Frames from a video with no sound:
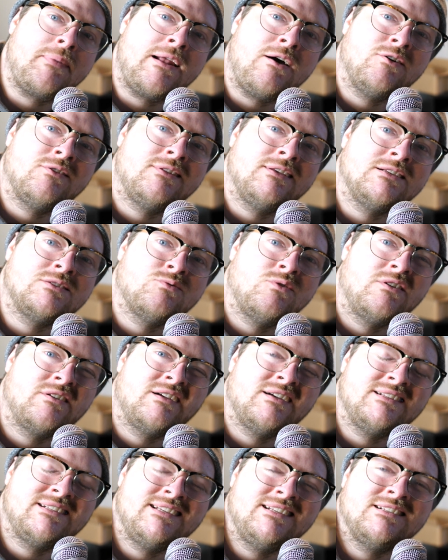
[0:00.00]
it out with this one
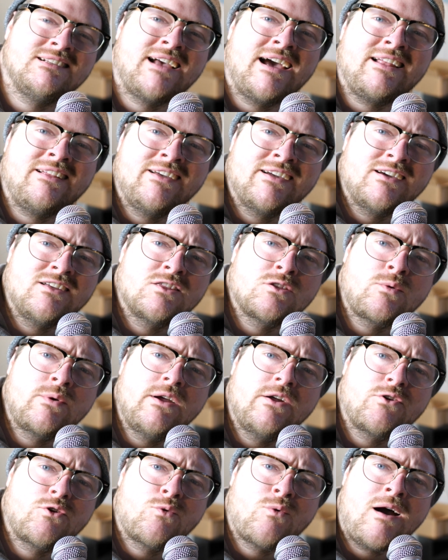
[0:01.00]
because he's got like a
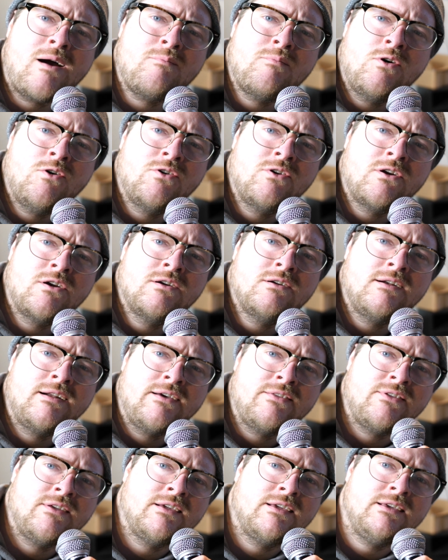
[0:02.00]
300 watt motor, and
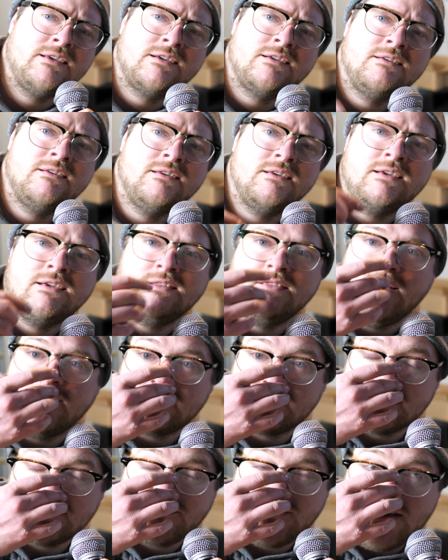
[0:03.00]
I think he'd
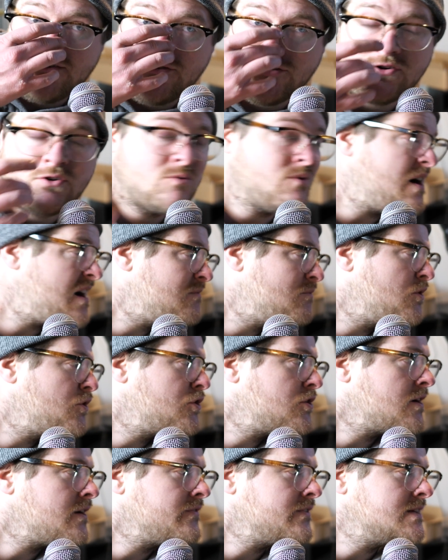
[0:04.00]
like the 500 watt
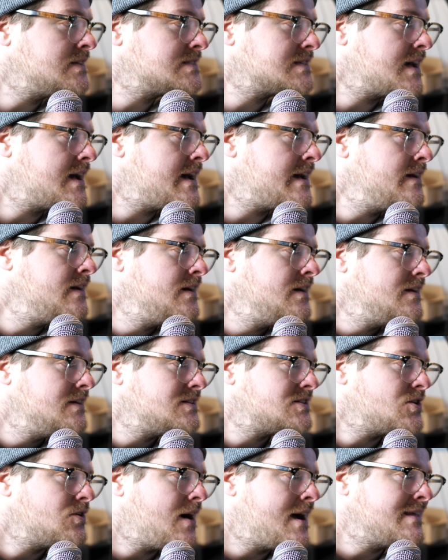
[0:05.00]
motor on this guy.
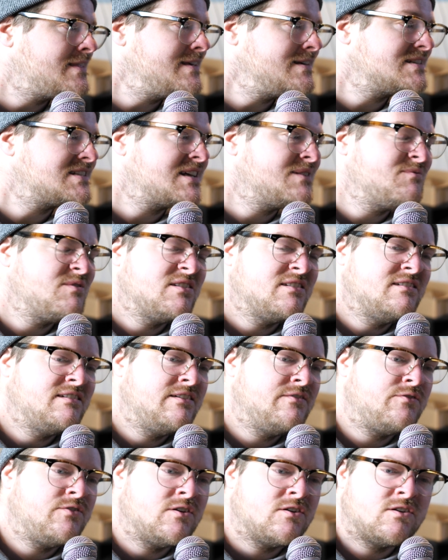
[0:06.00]
So I think someone,
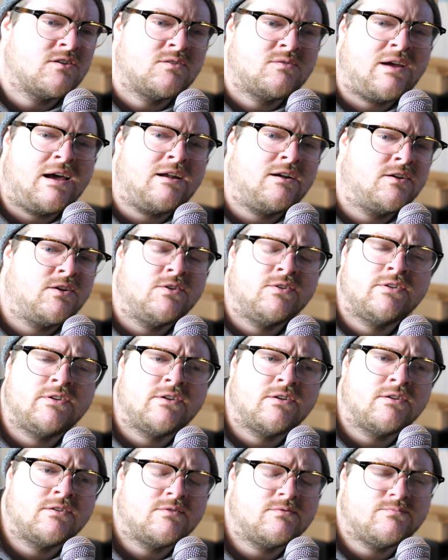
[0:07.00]
if you're, I don't know,
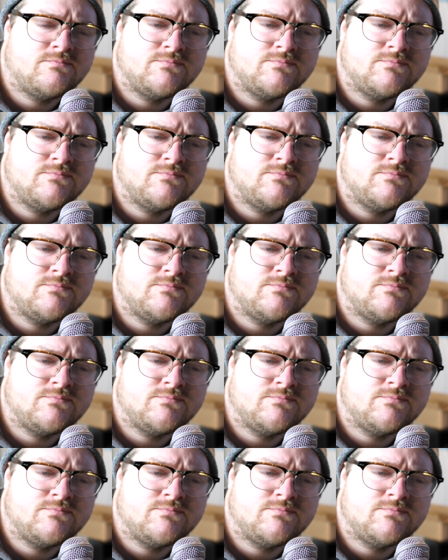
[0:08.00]
and